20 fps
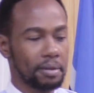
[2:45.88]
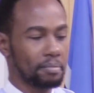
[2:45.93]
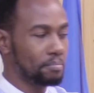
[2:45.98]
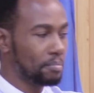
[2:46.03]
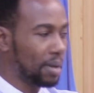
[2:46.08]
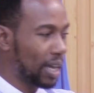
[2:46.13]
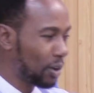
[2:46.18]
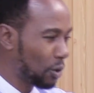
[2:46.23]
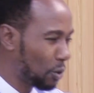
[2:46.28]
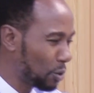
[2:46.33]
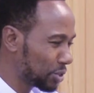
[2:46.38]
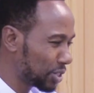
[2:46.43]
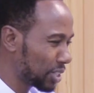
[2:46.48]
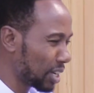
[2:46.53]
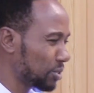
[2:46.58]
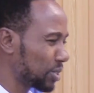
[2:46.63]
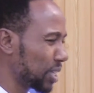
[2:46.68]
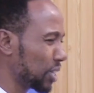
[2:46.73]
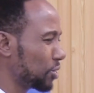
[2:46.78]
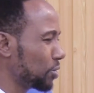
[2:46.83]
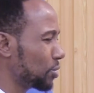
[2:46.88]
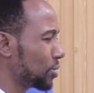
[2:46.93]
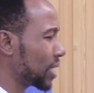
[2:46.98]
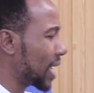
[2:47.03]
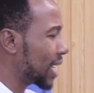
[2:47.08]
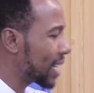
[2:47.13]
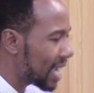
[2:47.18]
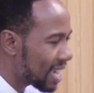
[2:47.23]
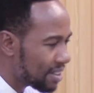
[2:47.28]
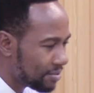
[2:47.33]
make consultations
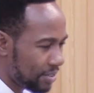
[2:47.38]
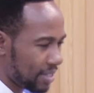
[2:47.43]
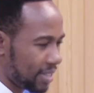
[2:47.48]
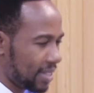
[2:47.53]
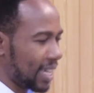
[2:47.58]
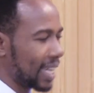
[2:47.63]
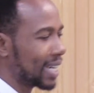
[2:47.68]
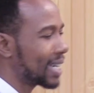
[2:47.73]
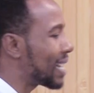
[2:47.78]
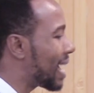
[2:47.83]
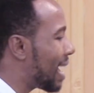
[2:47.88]
and everything.